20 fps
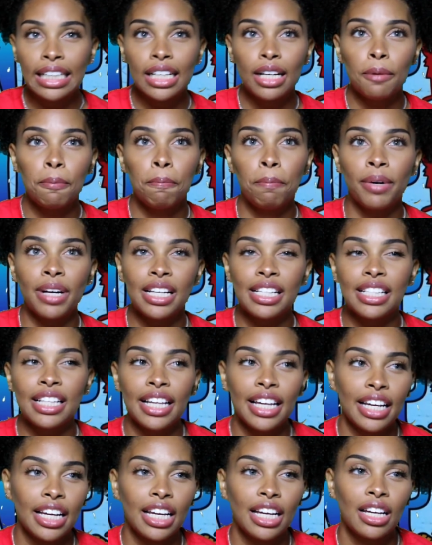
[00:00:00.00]
but it's
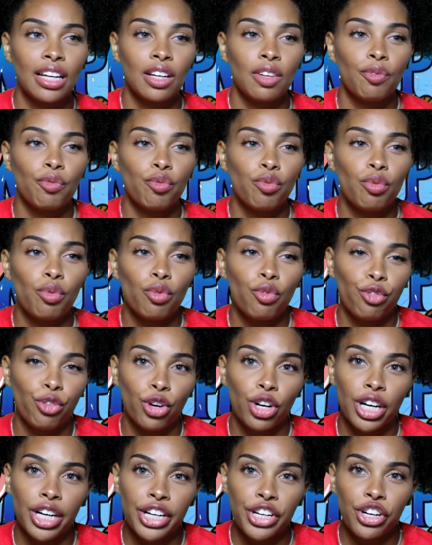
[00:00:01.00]
like
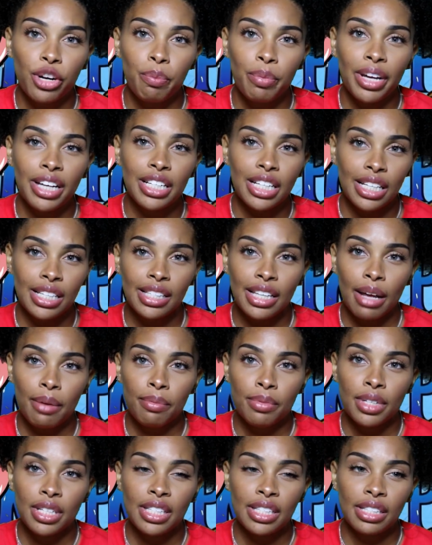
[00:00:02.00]
for, you know, being
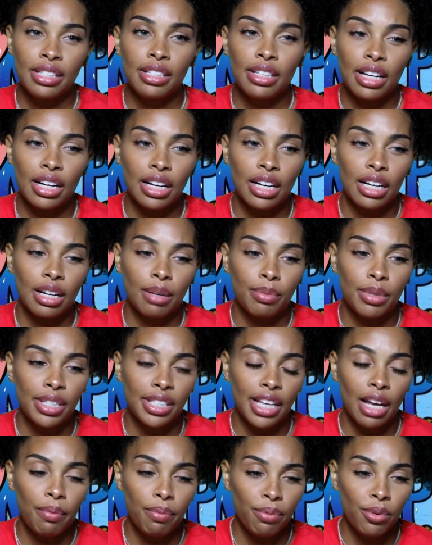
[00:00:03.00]

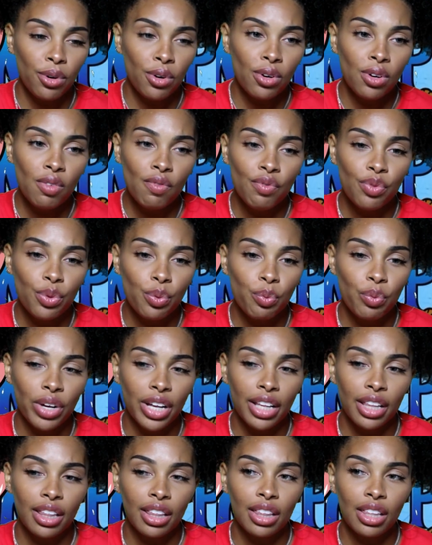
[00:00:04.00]
deceptful
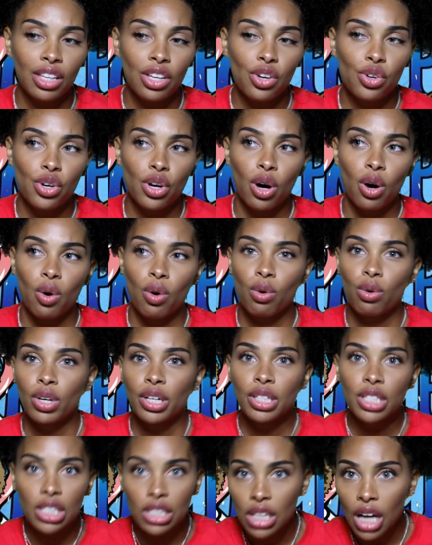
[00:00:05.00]
with, you know,
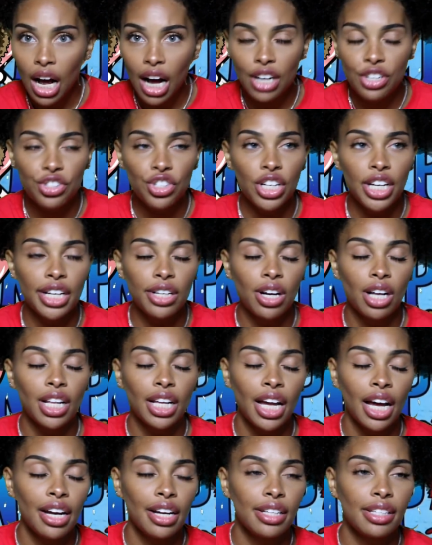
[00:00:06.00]
Sanji and all that
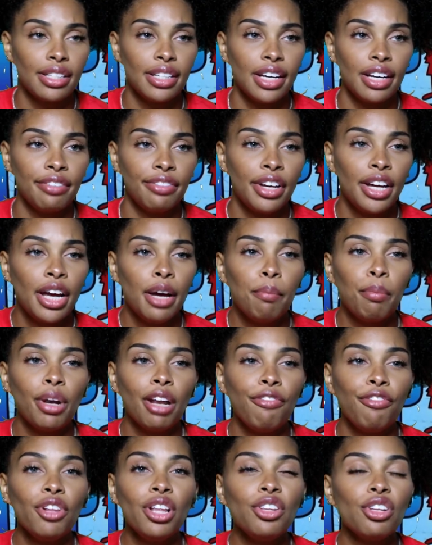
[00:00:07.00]
kind of stuff. But I
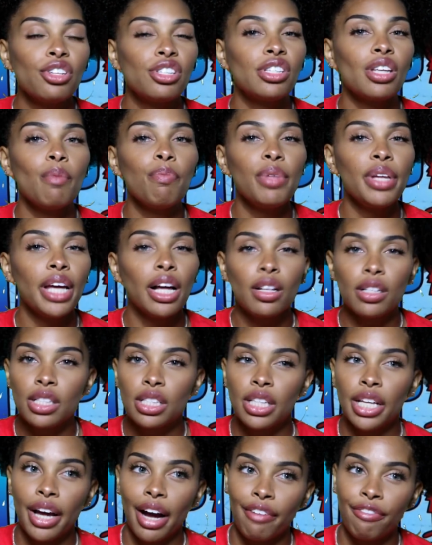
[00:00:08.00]
feel like there's something else
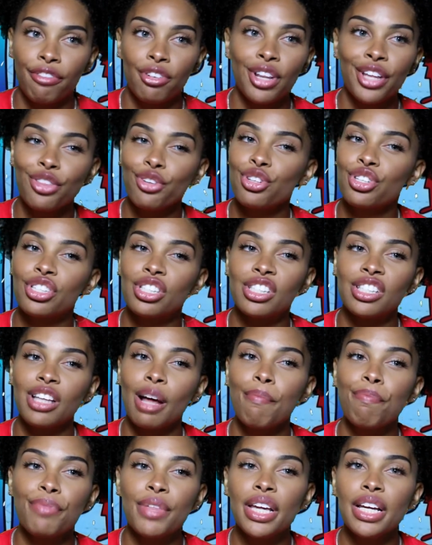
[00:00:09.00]
there. I feel like there's
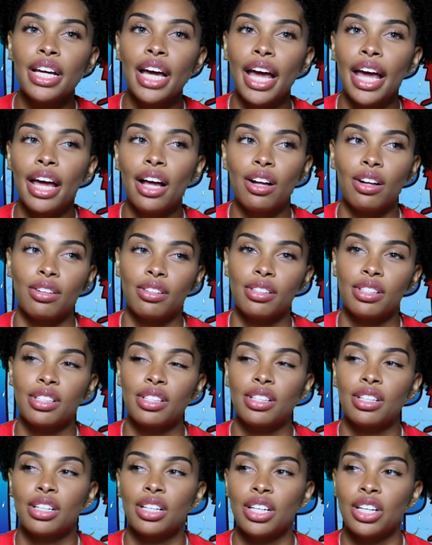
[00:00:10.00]
something
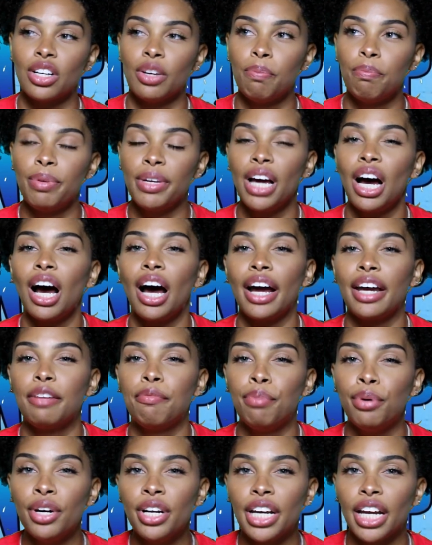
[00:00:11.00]
else behind
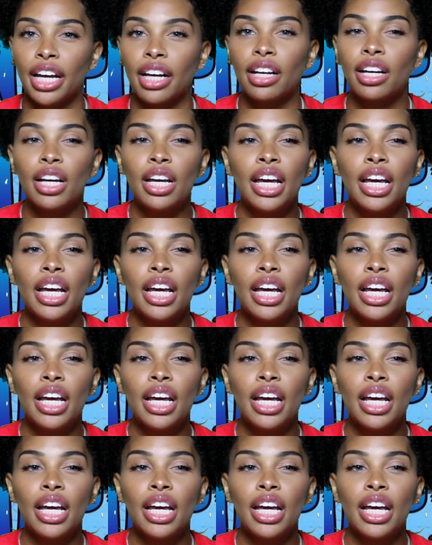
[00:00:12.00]
Pudding.